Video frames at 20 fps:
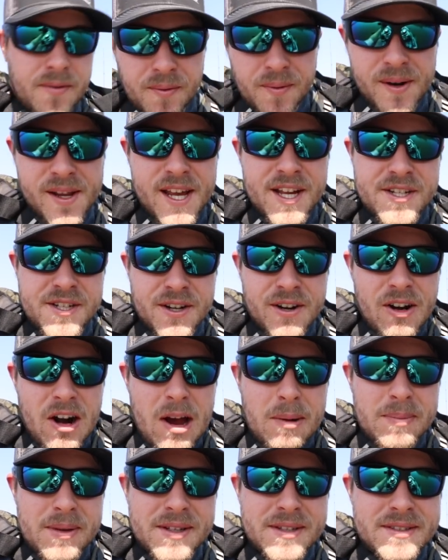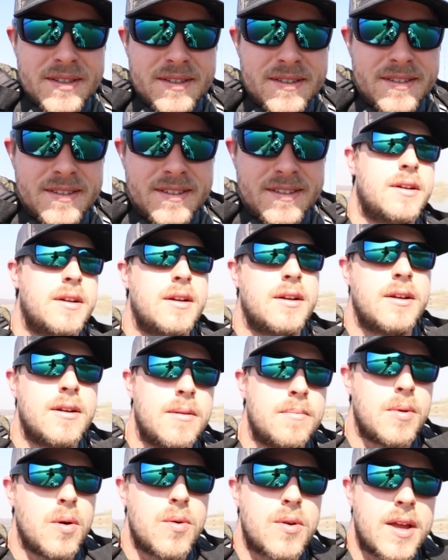we're catching crappies.
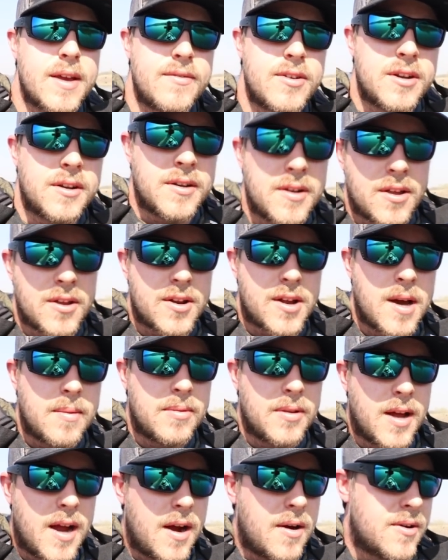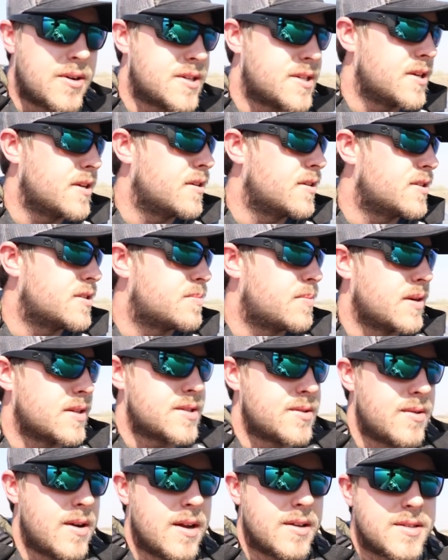But we'll give it another couple of hours here, just
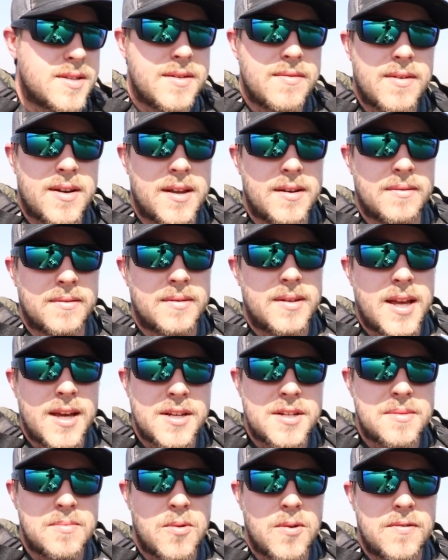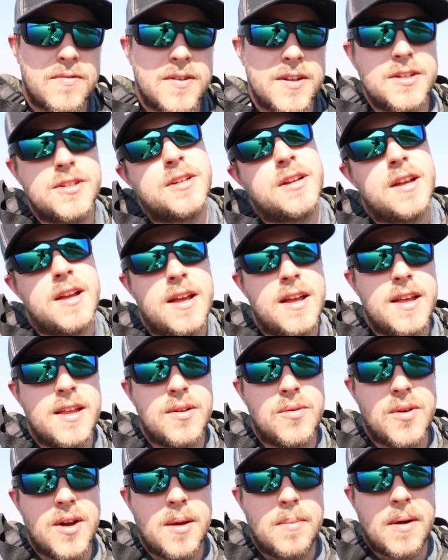putz around, see if I can catch some more fish,
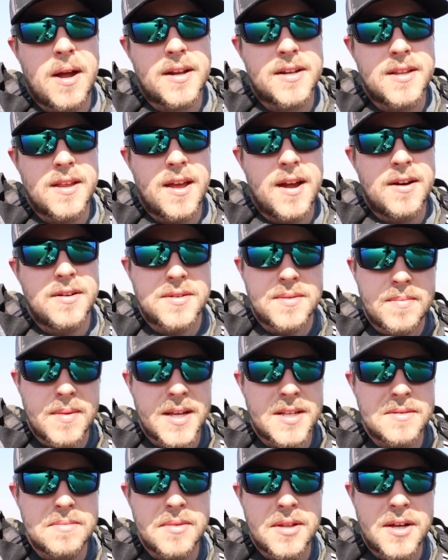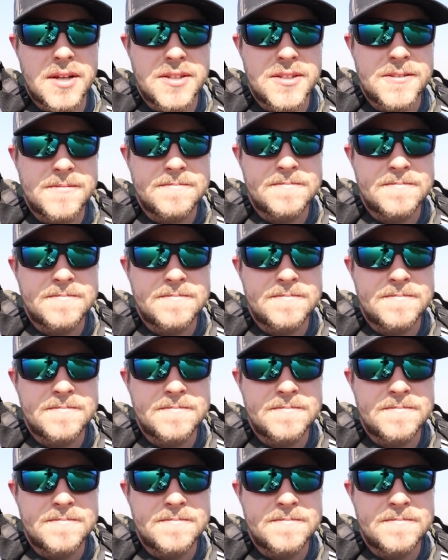and we'll head back to the house and make some lunch.